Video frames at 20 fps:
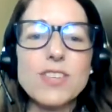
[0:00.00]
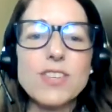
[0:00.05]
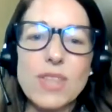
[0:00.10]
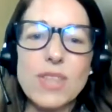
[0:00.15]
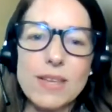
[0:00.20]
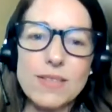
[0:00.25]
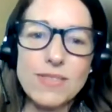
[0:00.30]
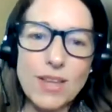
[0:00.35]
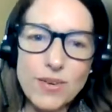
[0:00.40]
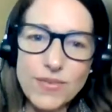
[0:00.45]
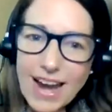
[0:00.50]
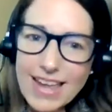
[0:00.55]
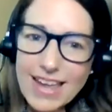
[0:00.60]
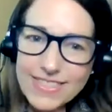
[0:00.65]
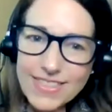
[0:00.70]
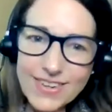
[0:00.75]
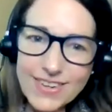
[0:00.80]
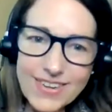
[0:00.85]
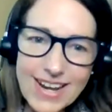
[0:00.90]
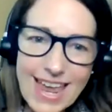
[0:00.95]
So they
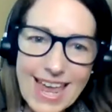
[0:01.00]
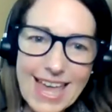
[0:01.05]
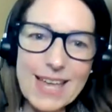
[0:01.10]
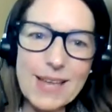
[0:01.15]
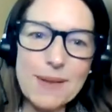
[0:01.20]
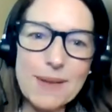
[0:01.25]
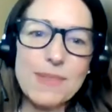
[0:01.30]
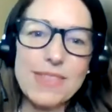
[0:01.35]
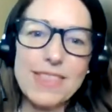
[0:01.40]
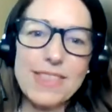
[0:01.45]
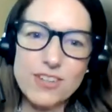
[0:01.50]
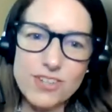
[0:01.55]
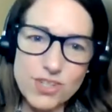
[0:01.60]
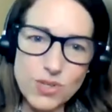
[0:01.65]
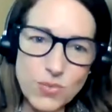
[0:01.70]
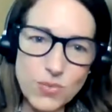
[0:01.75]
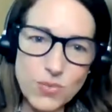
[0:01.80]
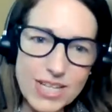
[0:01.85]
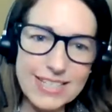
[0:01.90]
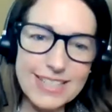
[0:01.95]
write their name and
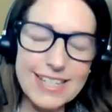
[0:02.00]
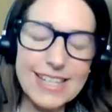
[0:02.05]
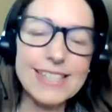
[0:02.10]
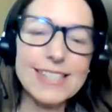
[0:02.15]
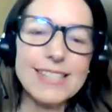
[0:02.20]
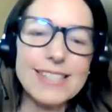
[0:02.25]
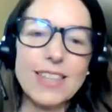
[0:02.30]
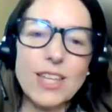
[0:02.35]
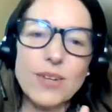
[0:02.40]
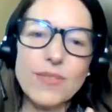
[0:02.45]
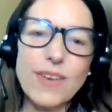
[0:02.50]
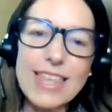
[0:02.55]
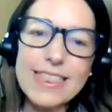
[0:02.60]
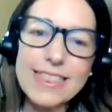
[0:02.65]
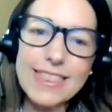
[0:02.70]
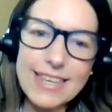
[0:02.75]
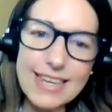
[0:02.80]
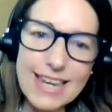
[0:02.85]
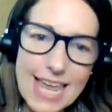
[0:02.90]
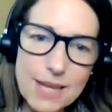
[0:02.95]
there's a witness and they
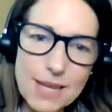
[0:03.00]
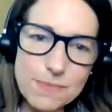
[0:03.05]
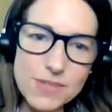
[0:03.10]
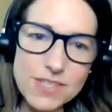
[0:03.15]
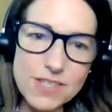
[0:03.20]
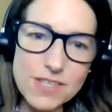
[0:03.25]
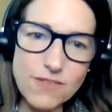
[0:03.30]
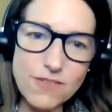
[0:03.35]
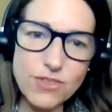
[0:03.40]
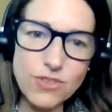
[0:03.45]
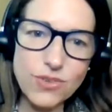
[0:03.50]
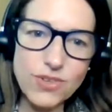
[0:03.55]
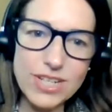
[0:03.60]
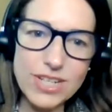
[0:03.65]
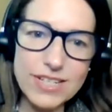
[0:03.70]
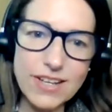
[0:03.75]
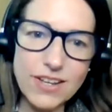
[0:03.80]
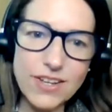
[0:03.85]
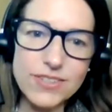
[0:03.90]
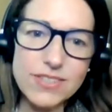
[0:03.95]
write the names of the
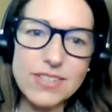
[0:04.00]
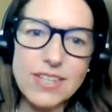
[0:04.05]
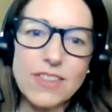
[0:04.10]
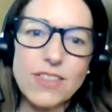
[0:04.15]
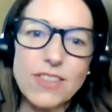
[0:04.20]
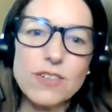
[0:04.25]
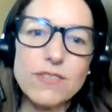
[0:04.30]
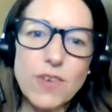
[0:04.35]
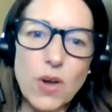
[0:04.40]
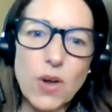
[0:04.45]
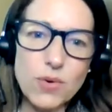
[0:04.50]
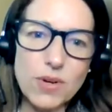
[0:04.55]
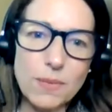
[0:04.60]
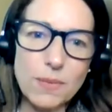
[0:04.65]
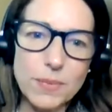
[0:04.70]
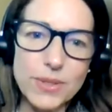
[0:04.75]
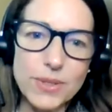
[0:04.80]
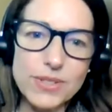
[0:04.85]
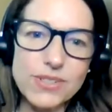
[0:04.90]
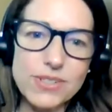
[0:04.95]
3 adults and their phone
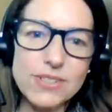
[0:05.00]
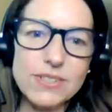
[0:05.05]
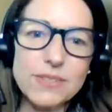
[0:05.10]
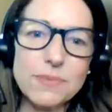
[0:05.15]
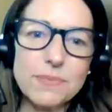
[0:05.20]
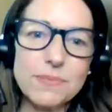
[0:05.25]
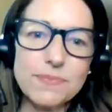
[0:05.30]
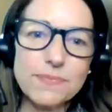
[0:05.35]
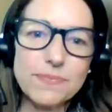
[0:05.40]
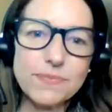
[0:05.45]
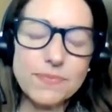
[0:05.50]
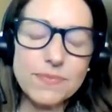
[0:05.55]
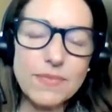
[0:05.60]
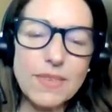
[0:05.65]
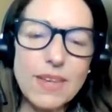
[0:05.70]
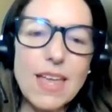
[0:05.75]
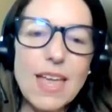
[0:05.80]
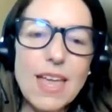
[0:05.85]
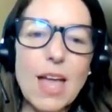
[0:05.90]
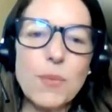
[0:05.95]
numbers.
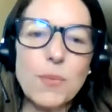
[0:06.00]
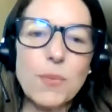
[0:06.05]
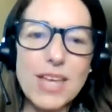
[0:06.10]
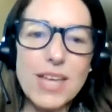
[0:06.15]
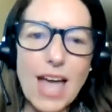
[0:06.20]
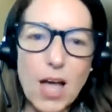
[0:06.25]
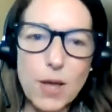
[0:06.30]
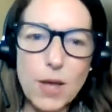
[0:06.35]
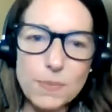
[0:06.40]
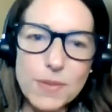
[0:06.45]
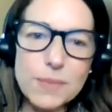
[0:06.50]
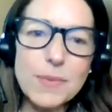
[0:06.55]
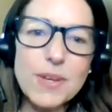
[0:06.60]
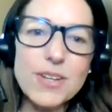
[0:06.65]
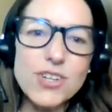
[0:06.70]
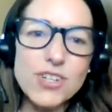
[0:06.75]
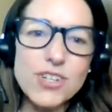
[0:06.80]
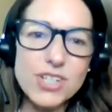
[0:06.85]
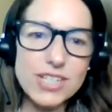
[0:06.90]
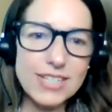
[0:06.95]
And we help them
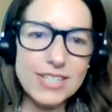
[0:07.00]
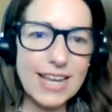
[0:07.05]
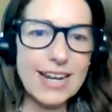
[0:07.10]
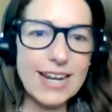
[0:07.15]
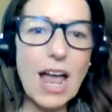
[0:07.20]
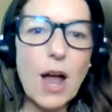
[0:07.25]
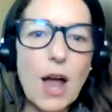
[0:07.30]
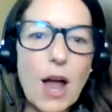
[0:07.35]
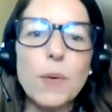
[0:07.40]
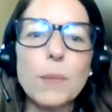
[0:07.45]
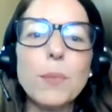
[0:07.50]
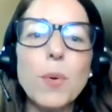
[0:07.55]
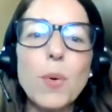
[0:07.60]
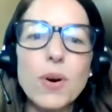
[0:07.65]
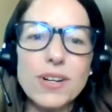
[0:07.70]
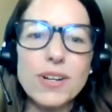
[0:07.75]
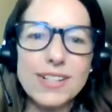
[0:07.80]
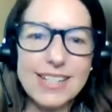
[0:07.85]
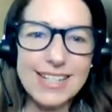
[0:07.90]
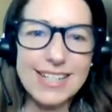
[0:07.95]
understand how
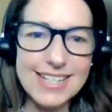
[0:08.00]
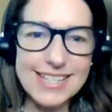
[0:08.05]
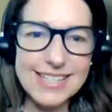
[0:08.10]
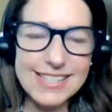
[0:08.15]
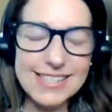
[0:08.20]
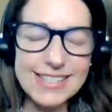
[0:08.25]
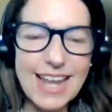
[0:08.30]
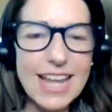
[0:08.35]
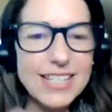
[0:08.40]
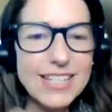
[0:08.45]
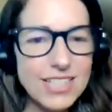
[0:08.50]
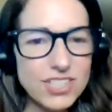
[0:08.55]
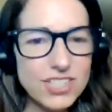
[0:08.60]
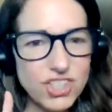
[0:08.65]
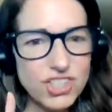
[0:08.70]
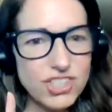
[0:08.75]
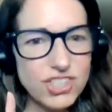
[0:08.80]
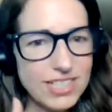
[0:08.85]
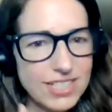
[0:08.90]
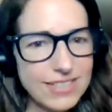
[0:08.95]
important it is not
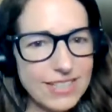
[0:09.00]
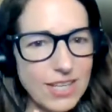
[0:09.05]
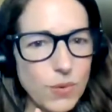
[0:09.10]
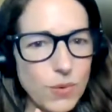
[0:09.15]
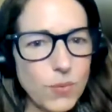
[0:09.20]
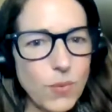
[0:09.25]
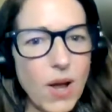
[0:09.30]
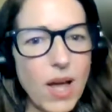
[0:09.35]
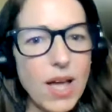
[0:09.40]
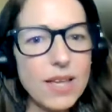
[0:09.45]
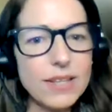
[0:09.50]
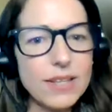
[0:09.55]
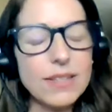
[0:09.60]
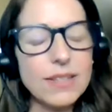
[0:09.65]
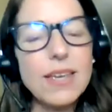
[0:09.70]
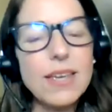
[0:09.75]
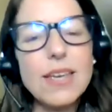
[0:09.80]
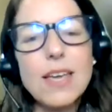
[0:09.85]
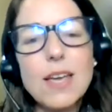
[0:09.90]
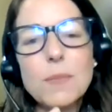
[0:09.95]
to just to tell
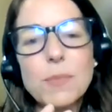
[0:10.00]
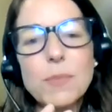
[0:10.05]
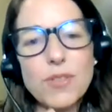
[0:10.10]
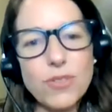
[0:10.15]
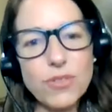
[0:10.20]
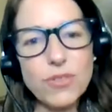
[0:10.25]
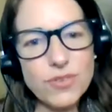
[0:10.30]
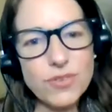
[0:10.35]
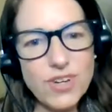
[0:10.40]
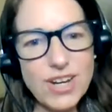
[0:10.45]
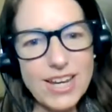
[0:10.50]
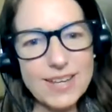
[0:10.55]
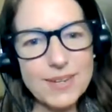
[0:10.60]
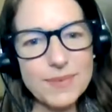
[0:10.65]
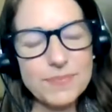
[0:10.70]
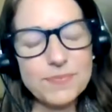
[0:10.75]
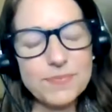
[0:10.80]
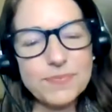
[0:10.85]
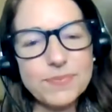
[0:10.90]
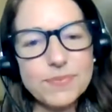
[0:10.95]
1, but
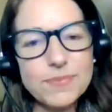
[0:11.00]
3.